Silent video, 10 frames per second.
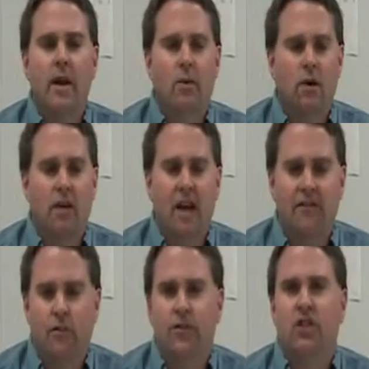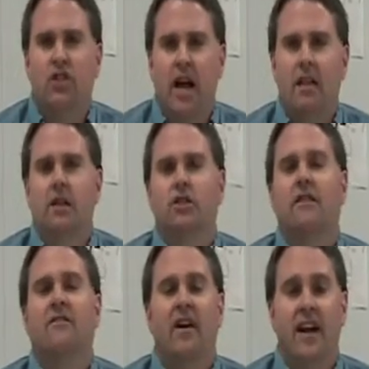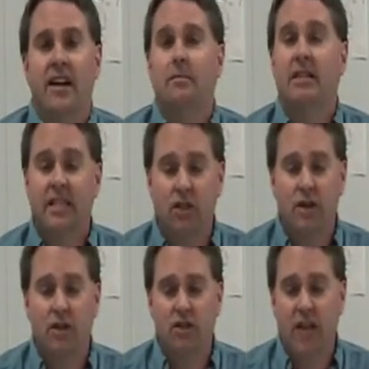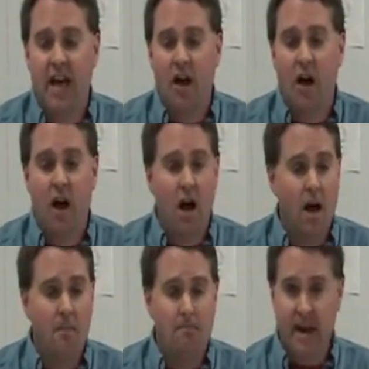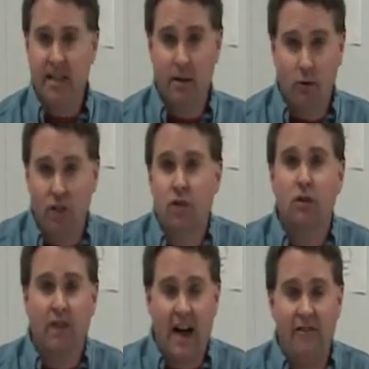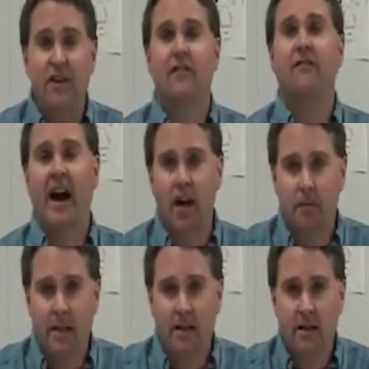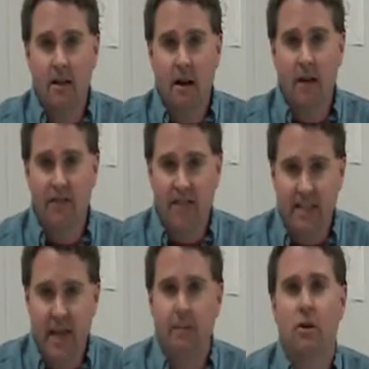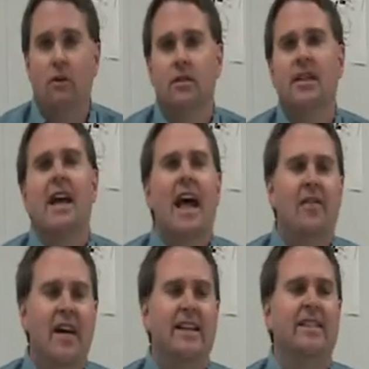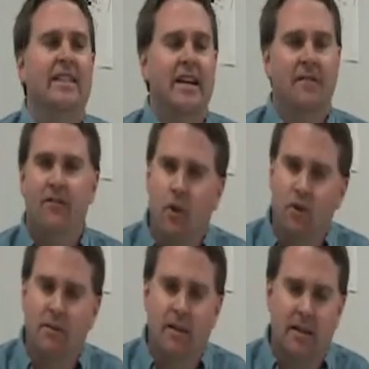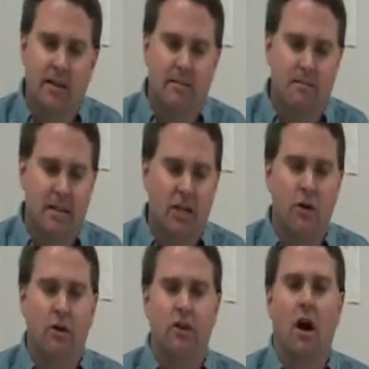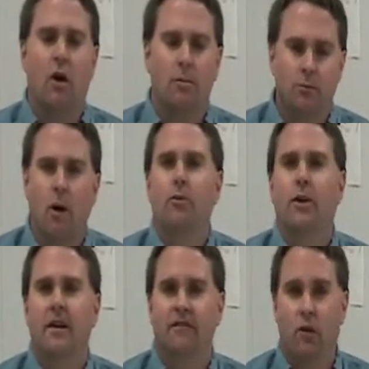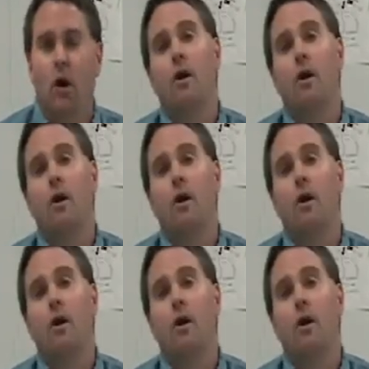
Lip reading: were left with the challenge of finding materials that basically will just survive the environment of these chemicals, and then seeing if those materials are appropriate for our